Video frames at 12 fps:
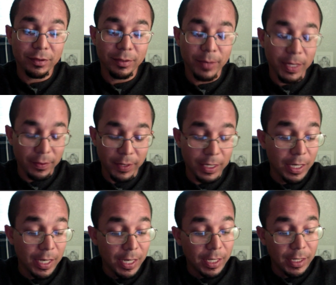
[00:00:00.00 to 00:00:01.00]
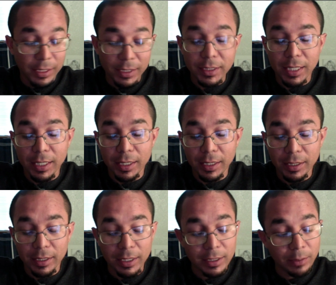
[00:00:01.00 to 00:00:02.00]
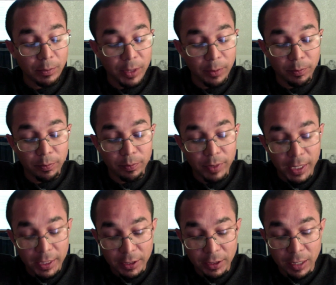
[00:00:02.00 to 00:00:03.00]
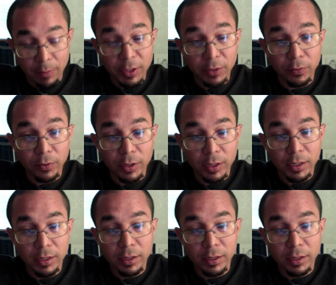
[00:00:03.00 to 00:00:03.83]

But anyway, this can be placed on top of the wood,